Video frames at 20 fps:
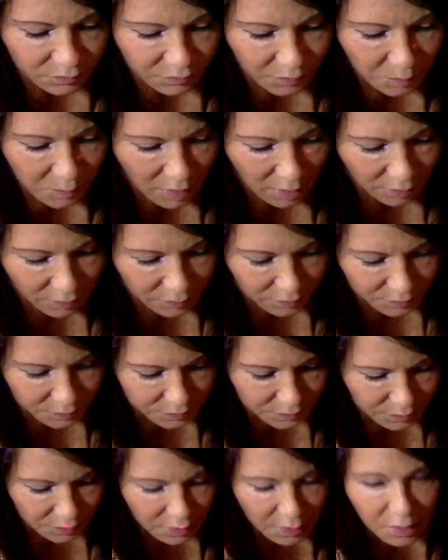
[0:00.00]
from
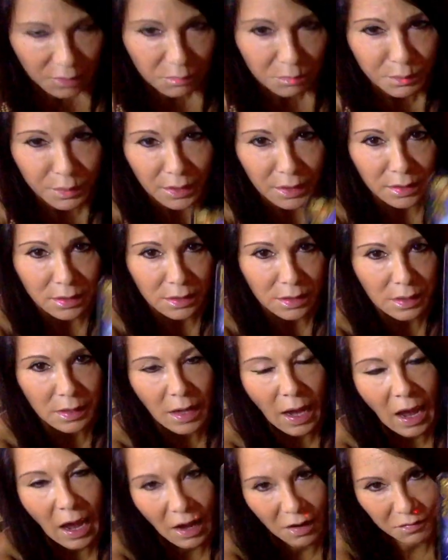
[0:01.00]
others. But
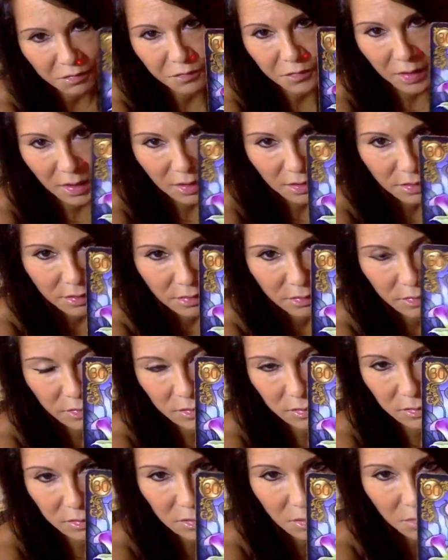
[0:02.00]
have faith. This
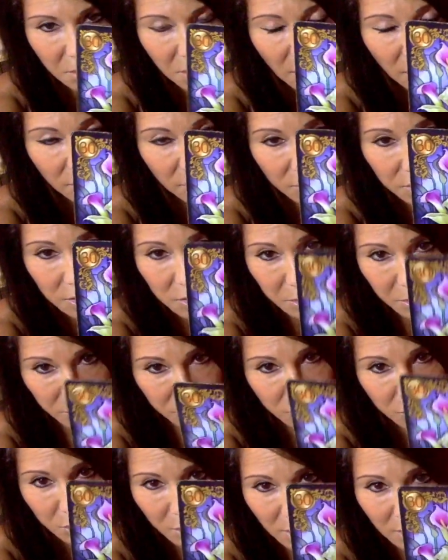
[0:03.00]
is about your
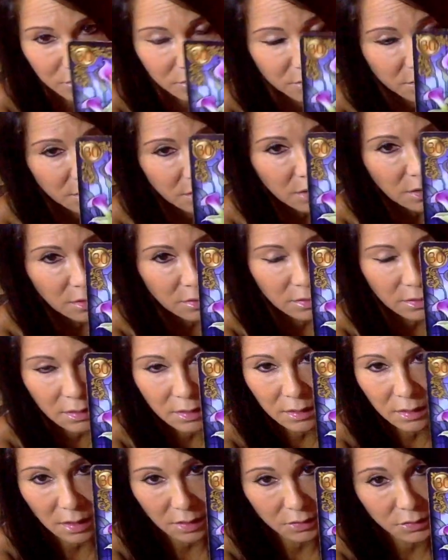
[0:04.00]
spirituality, the
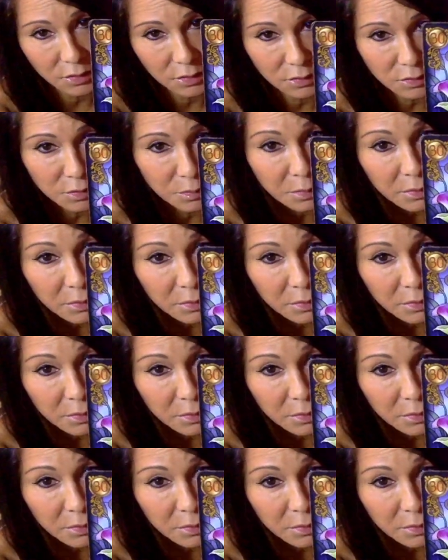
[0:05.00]
connection to